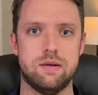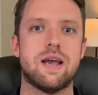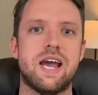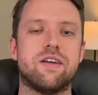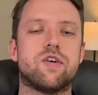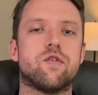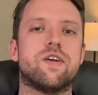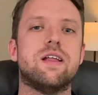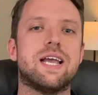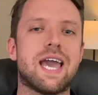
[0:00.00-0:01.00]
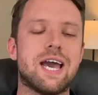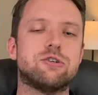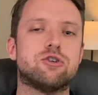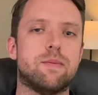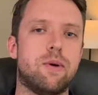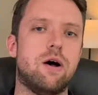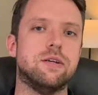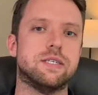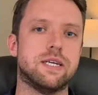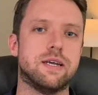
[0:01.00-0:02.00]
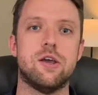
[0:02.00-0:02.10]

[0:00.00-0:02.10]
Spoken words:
And if you're feeling extra ballsy,